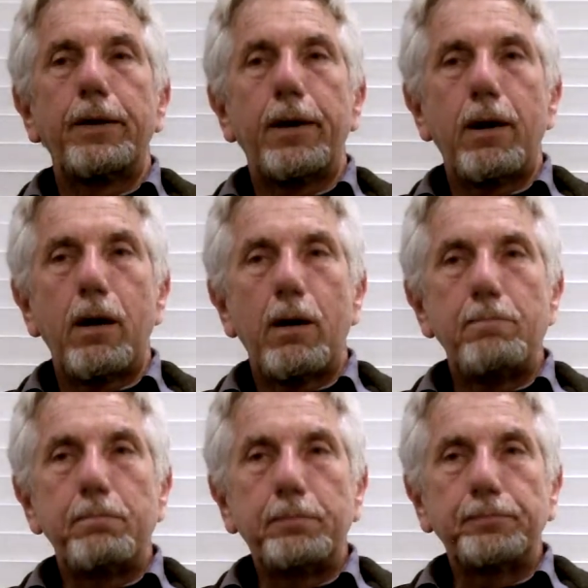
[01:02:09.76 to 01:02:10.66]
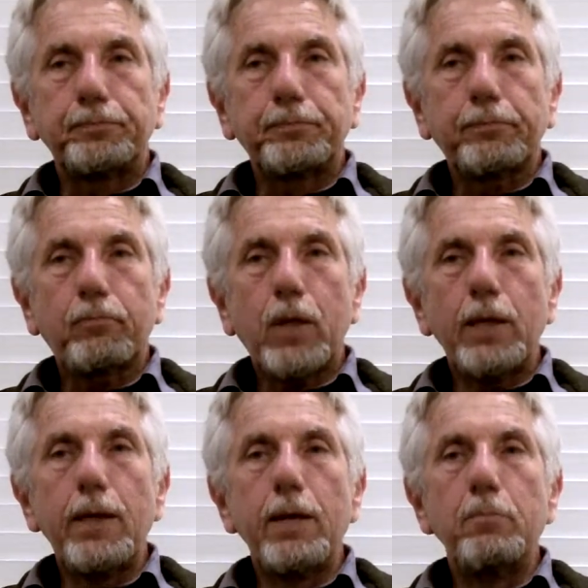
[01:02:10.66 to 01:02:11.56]
Um,
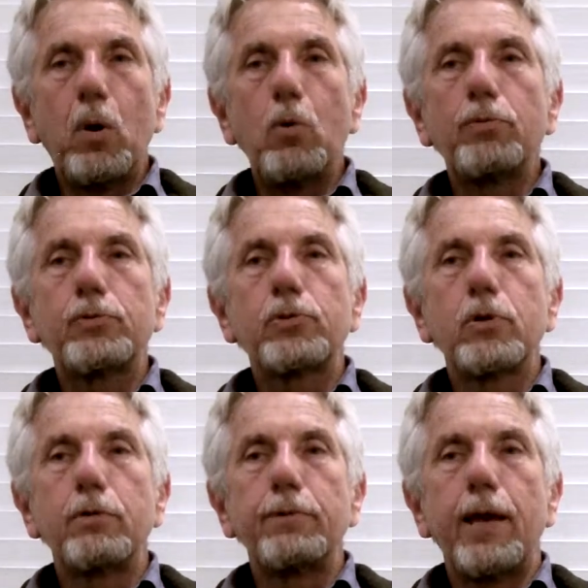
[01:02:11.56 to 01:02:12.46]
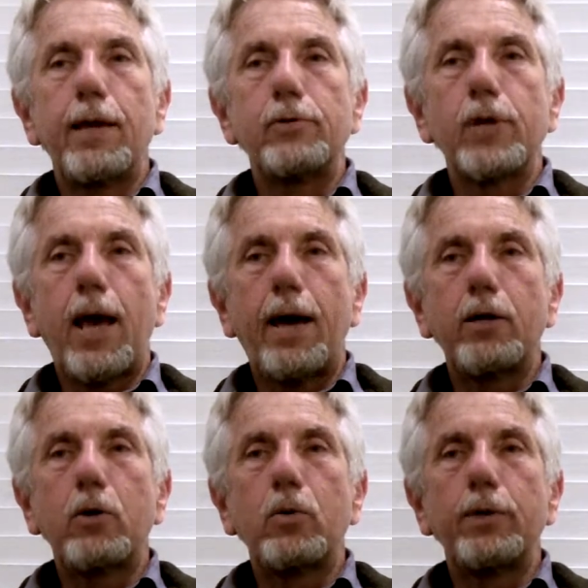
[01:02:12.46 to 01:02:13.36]
yet both serve as
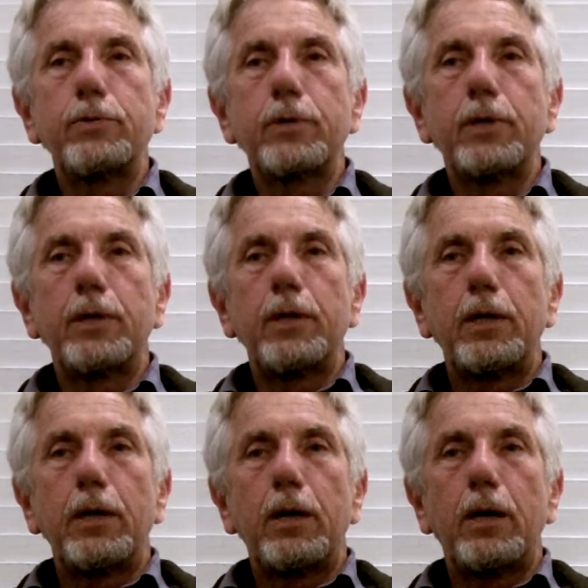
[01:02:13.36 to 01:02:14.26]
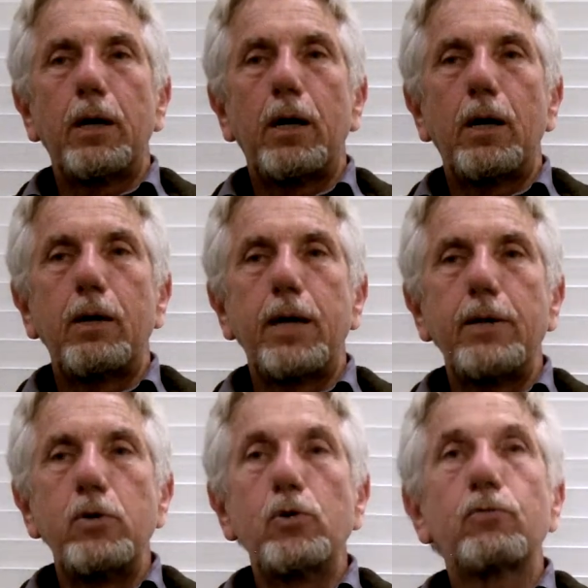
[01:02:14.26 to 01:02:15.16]
adequate uh,
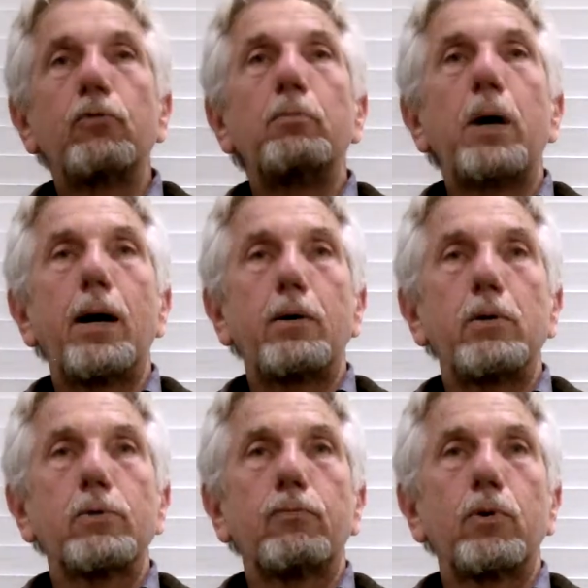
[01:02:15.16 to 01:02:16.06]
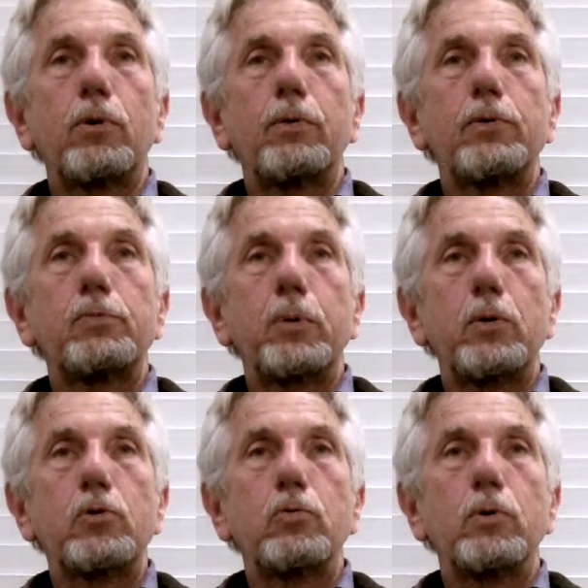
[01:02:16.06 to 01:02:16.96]
and useful models for
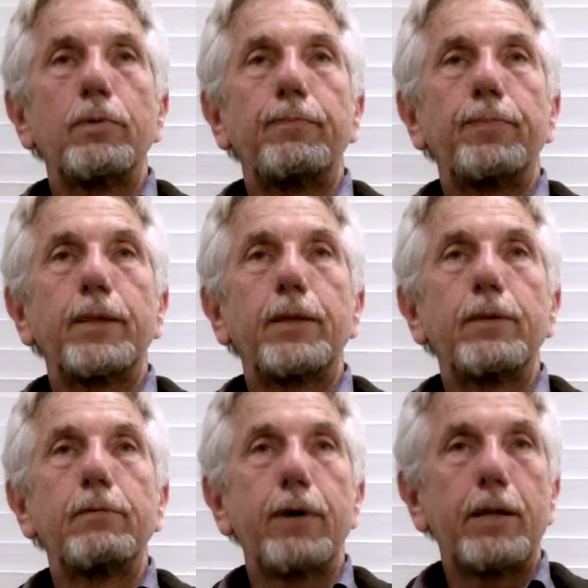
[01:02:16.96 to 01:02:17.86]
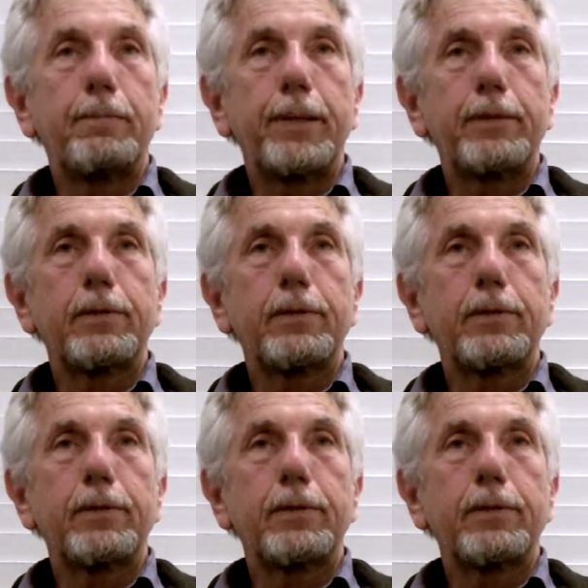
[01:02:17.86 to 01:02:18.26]
spiritual development.